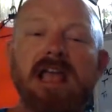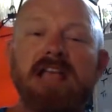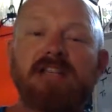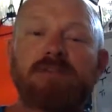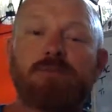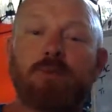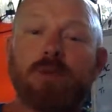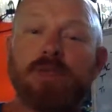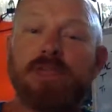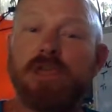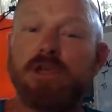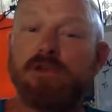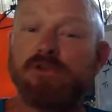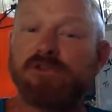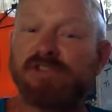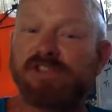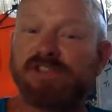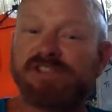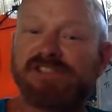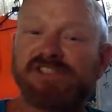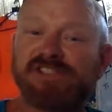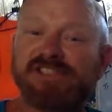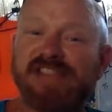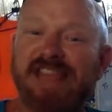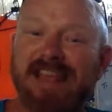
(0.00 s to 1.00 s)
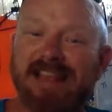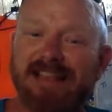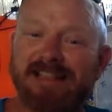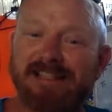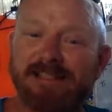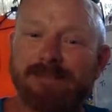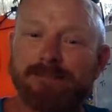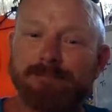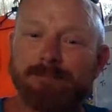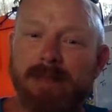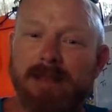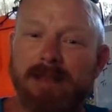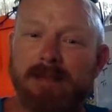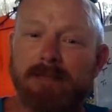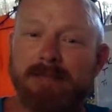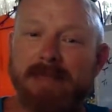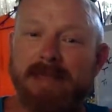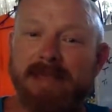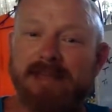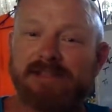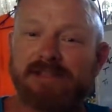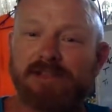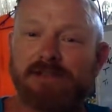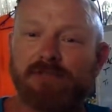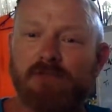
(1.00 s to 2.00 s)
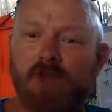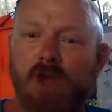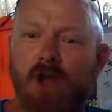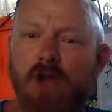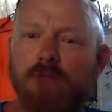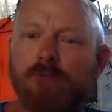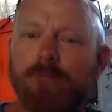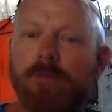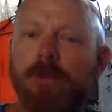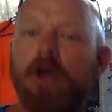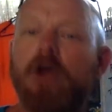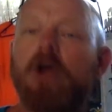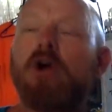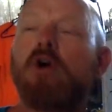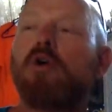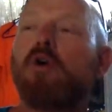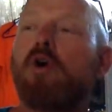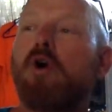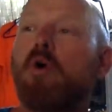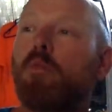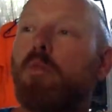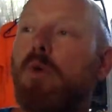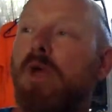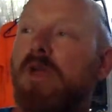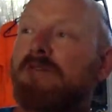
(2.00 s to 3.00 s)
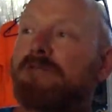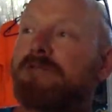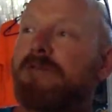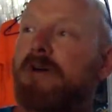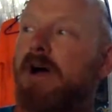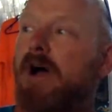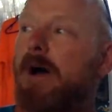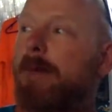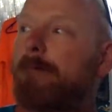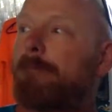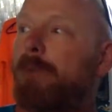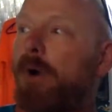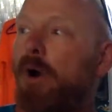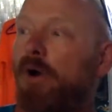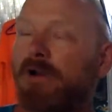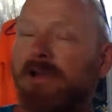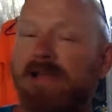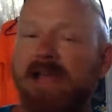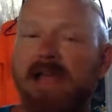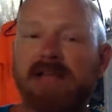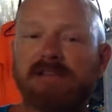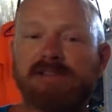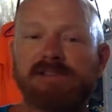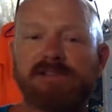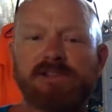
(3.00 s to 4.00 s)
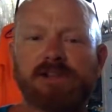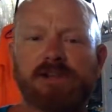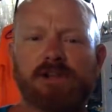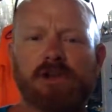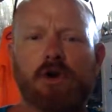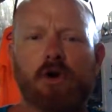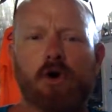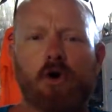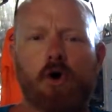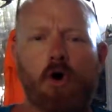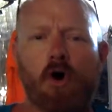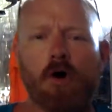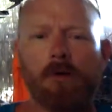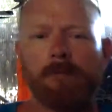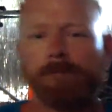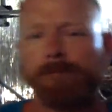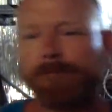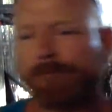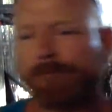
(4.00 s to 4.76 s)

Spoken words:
is we use a 6mm rope with a polyester core.